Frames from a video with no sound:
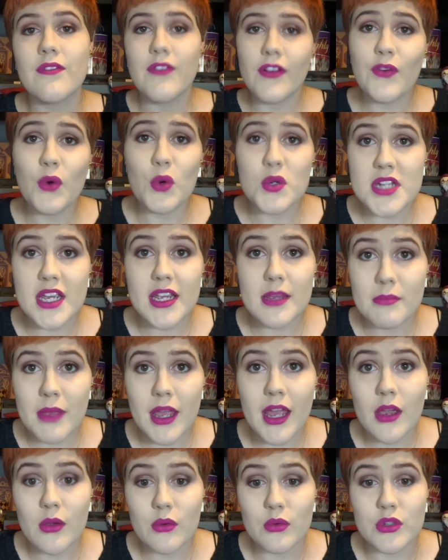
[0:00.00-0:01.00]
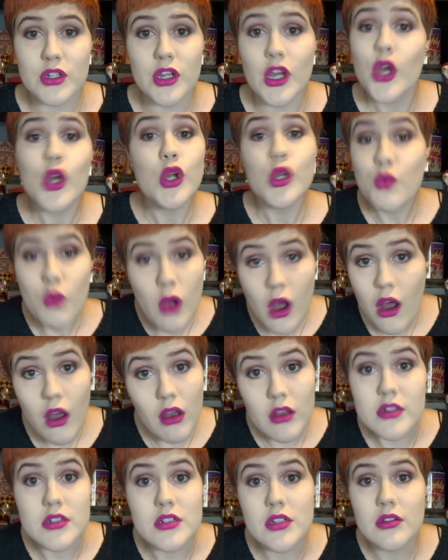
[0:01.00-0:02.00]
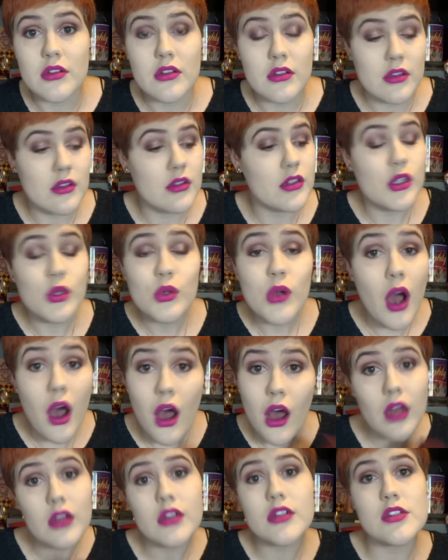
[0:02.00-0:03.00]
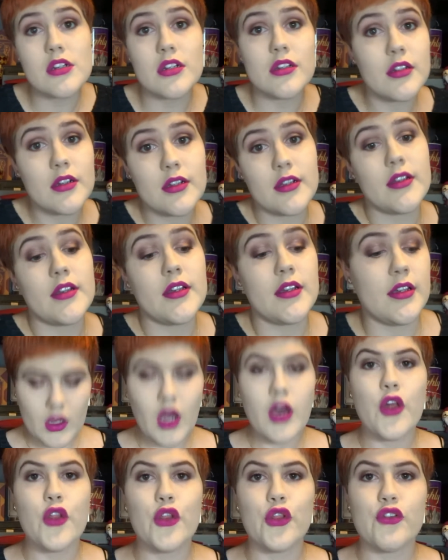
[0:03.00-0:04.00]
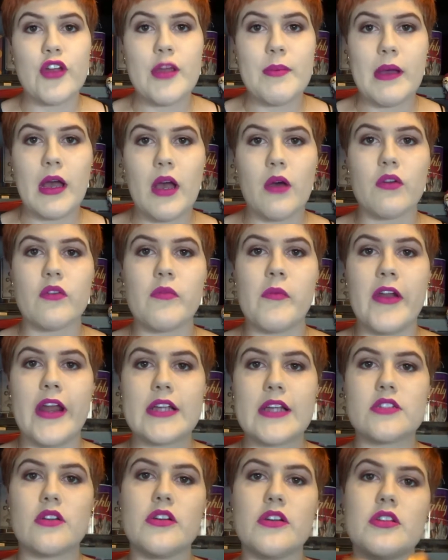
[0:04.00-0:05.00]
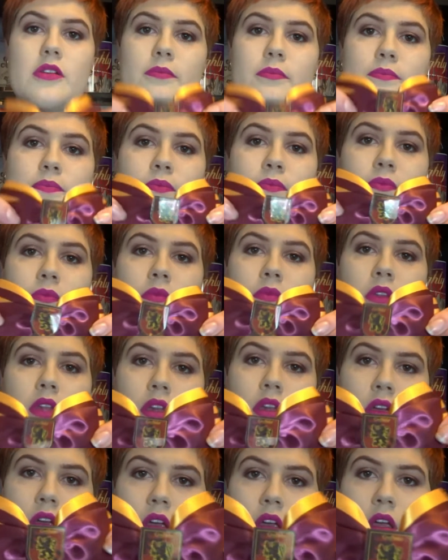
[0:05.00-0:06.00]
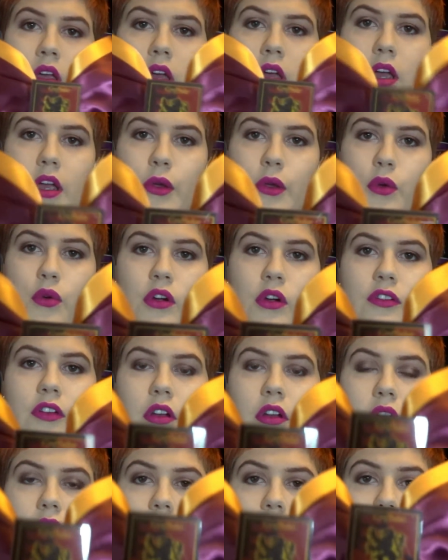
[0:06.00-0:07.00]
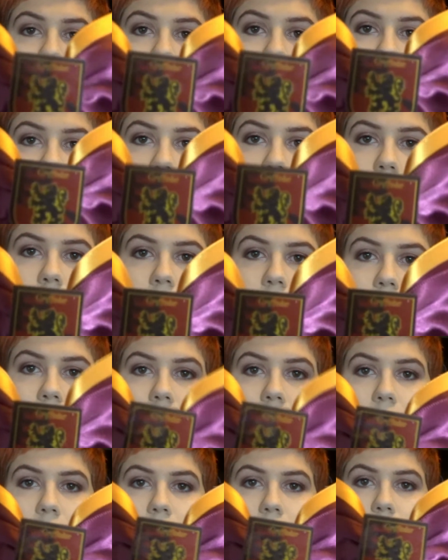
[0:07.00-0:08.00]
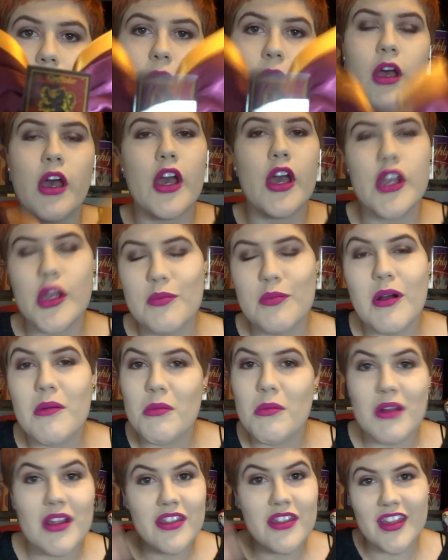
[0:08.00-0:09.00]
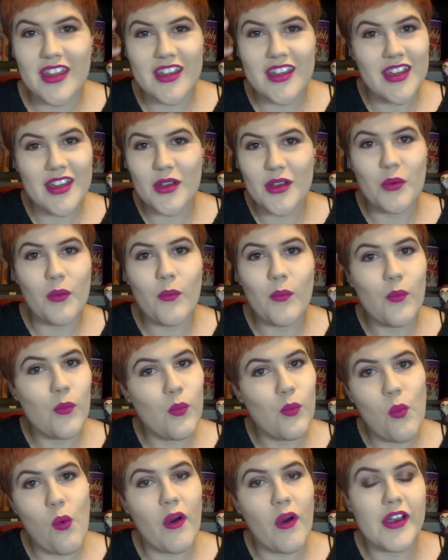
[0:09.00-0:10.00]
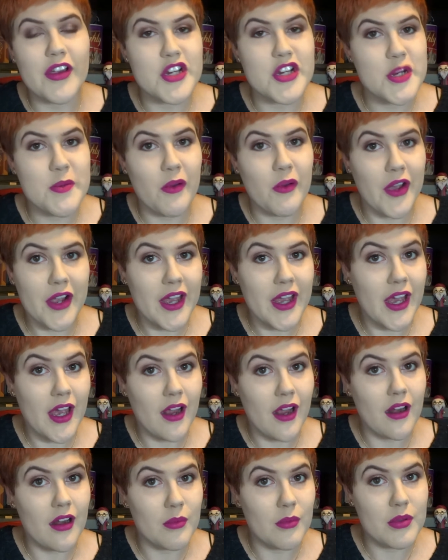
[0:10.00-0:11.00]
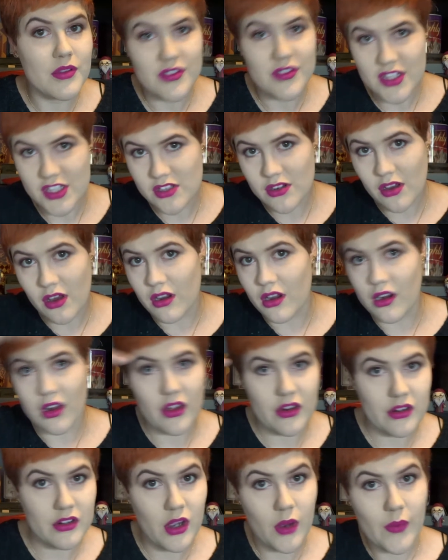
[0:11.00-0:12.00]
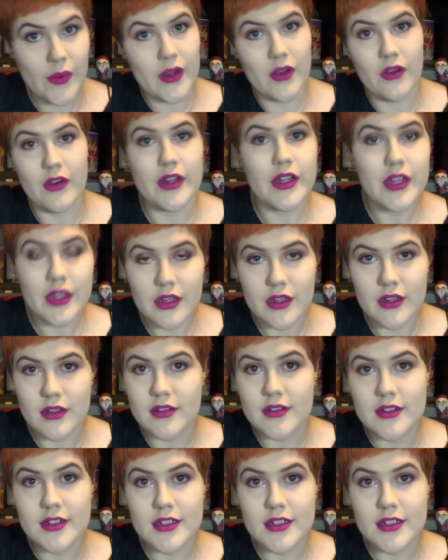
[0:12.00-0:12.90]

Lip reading: for £14? You can't. You can't. £3, my next item. Gryffindor hair clip. You're probably thinking, why is she buying a hair clip? There's not a lot going on here.